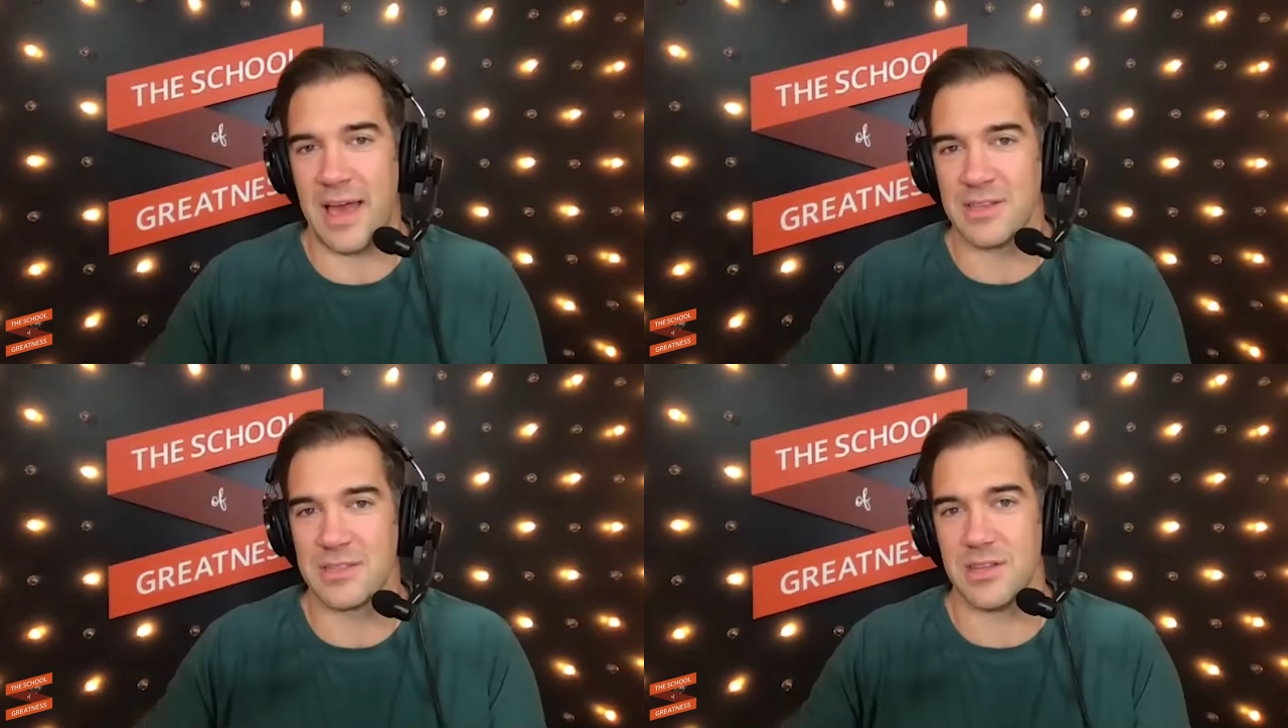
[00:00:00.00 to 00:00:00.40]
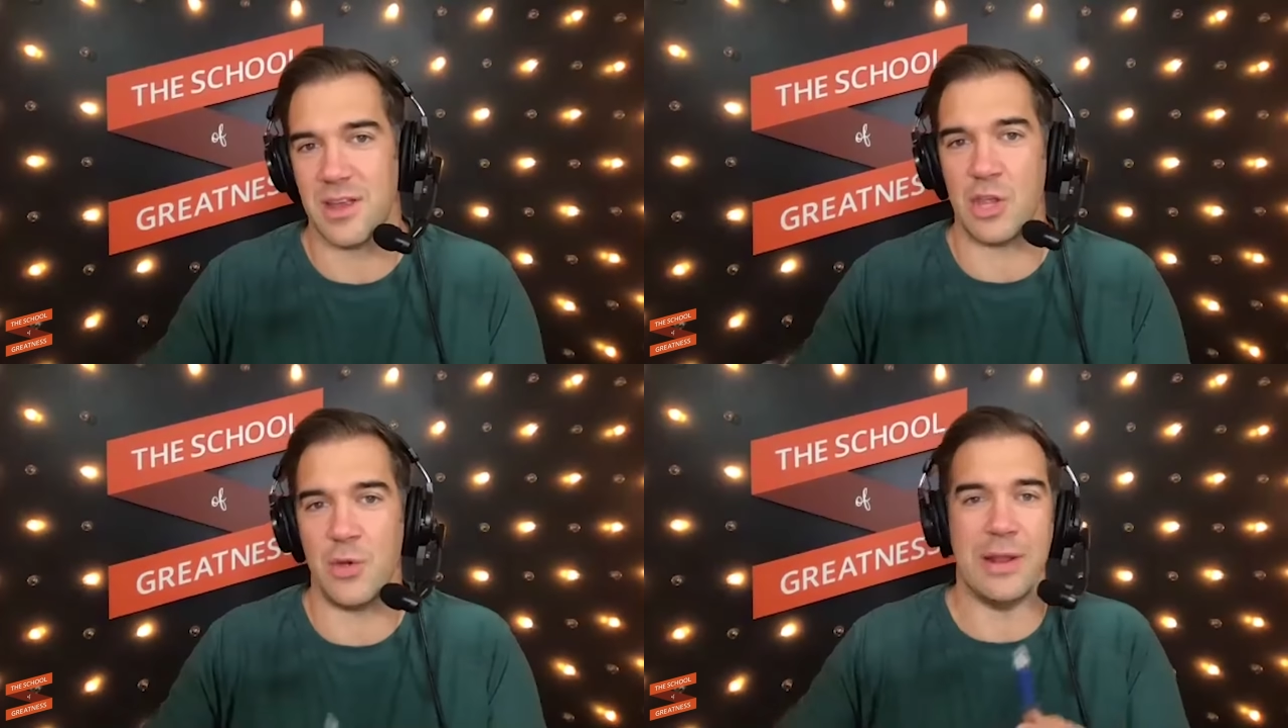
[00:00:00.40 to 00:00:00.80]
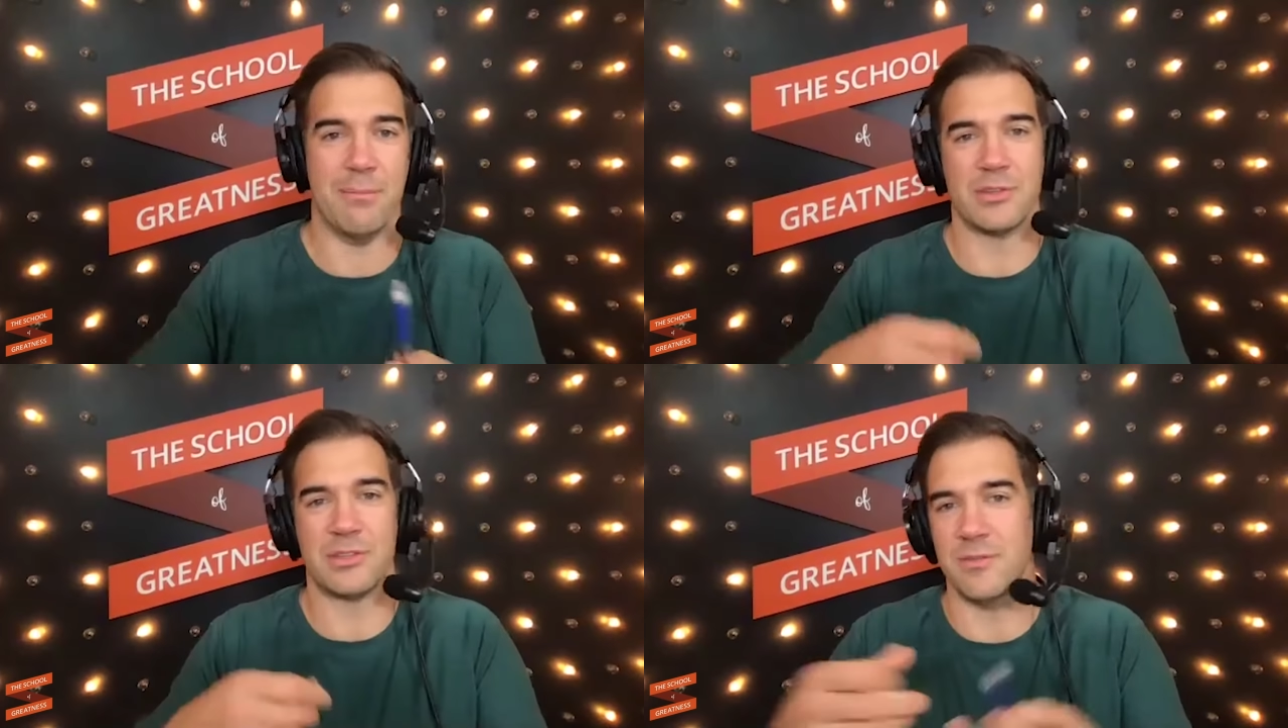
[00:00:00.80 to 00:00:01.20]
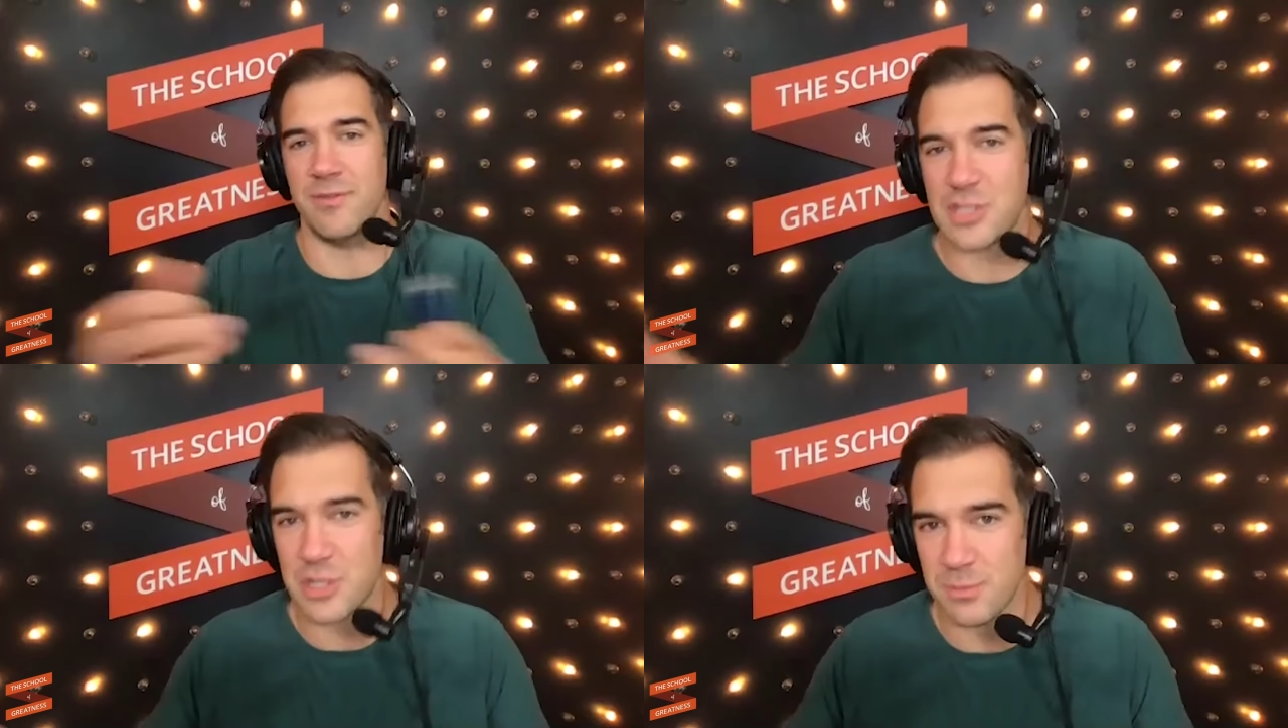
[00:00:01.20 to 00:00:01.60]
Yes, are you eating mostly
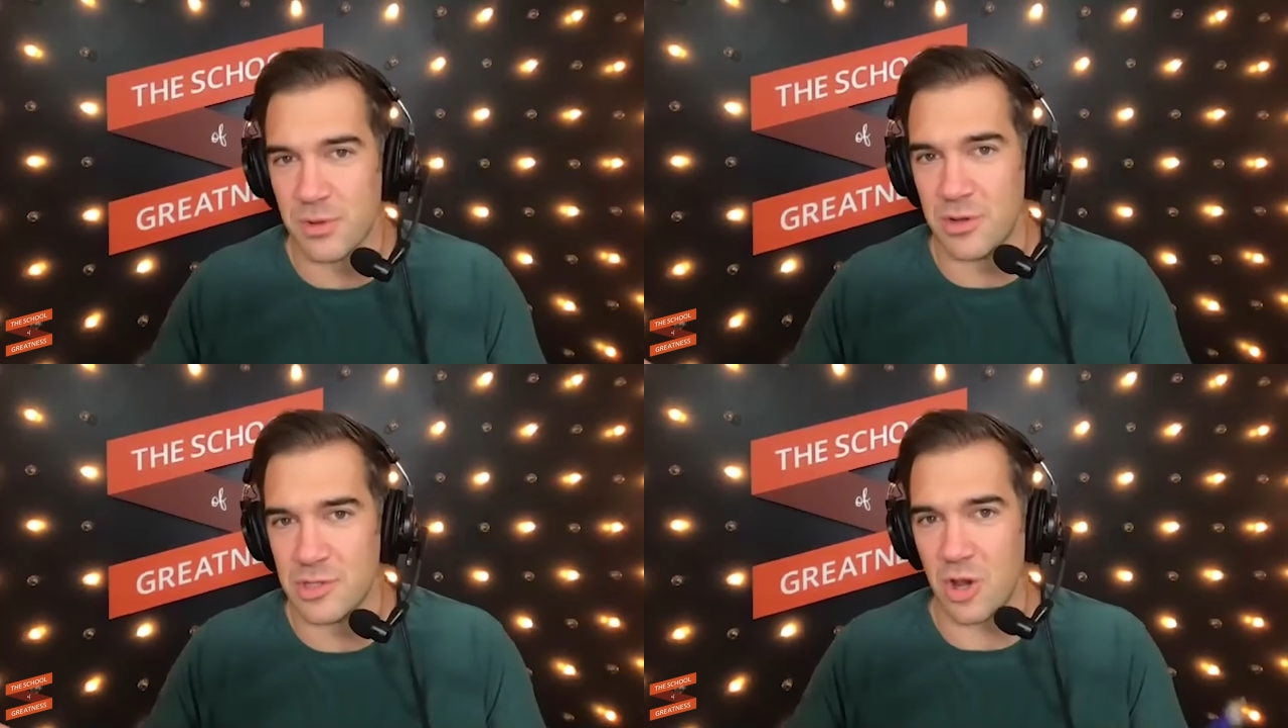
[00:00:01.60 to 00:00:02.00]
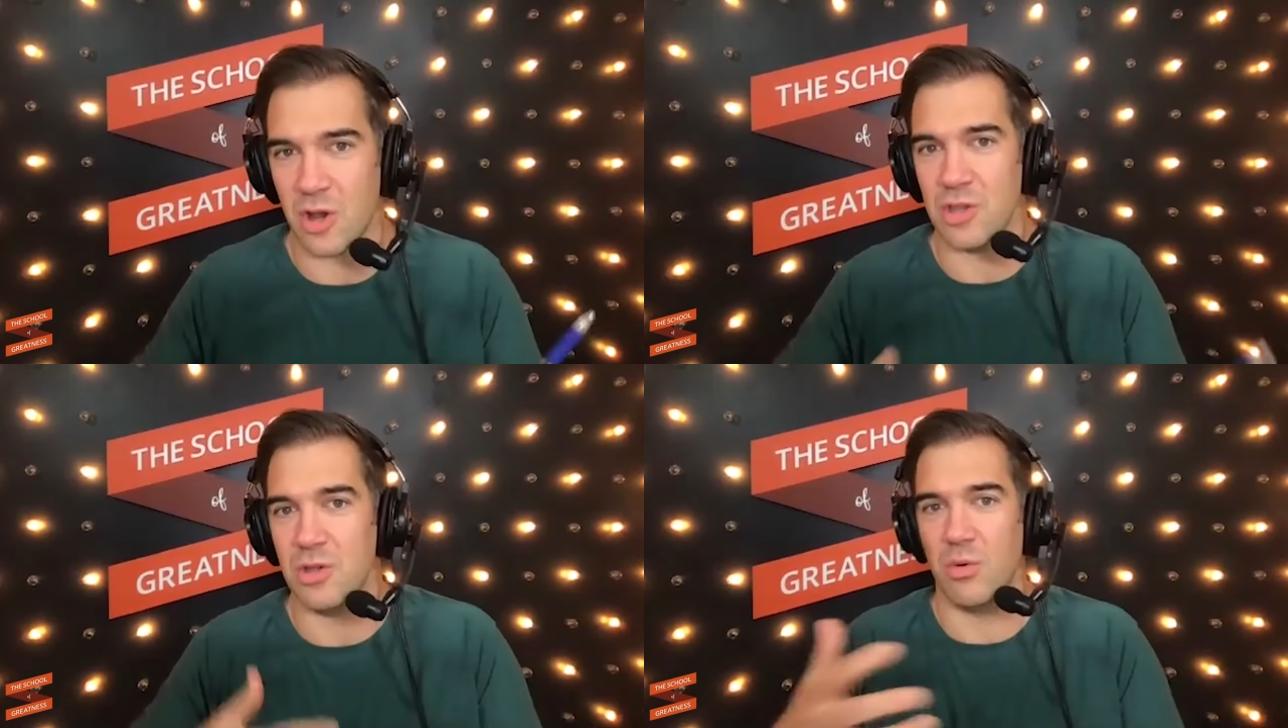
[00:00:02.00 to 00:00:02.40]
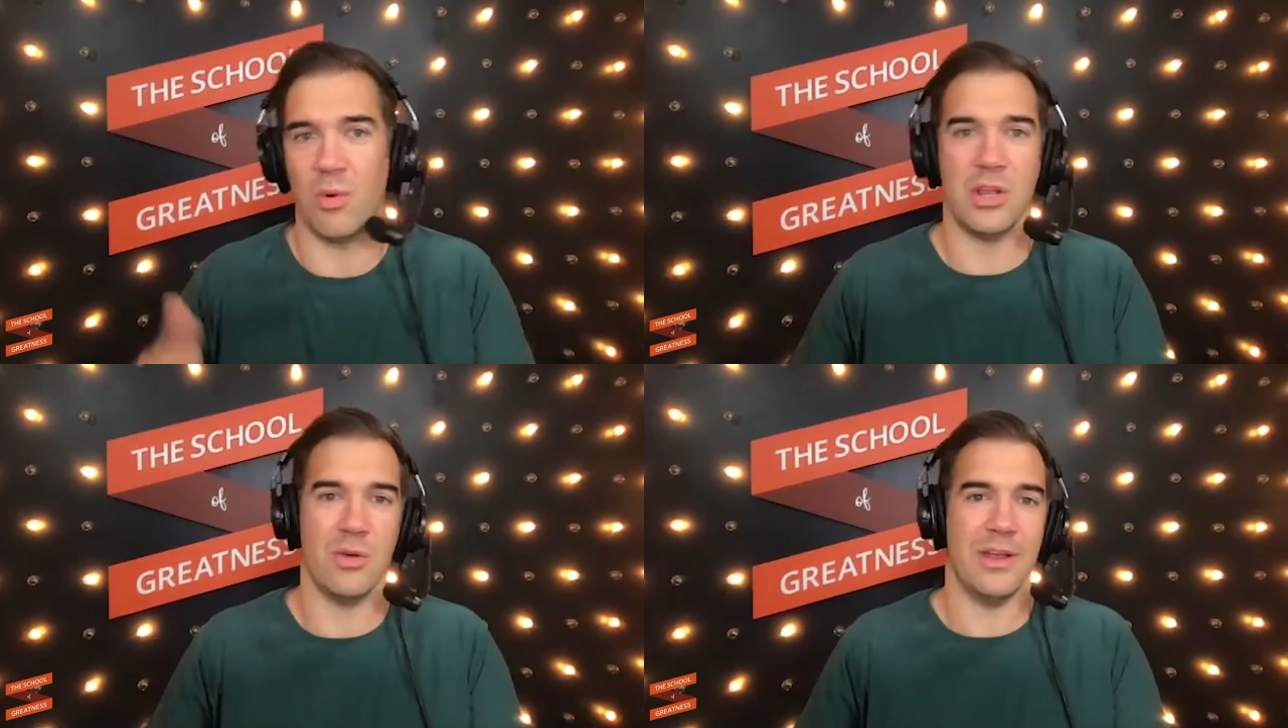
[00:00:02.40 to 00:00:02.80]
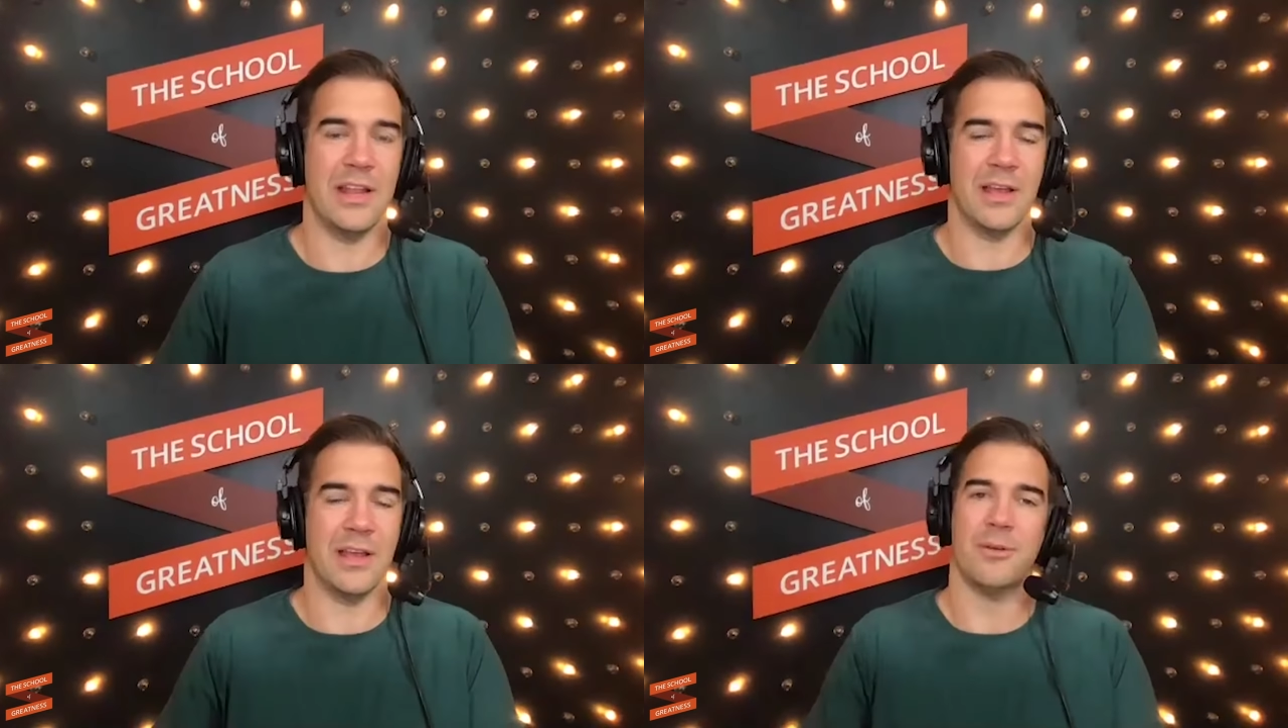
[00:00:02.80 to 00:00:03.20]
vegetables? What are you
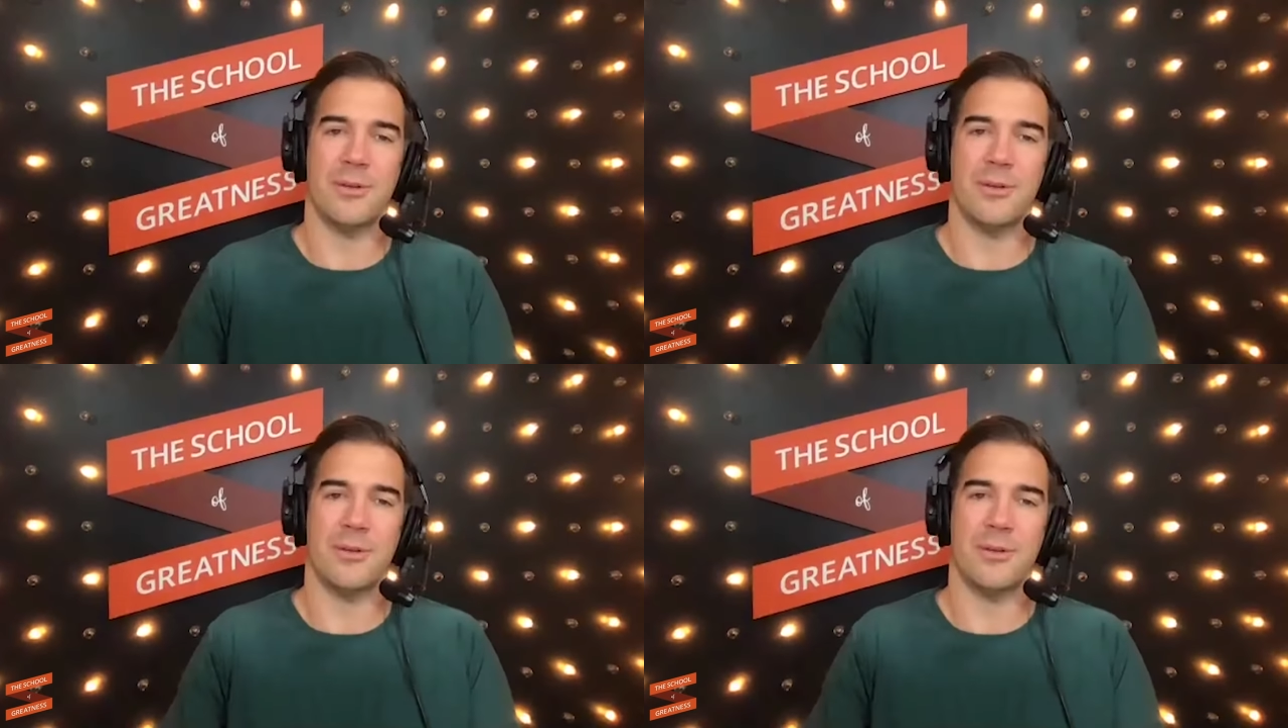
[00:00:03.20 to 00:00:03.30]
eating?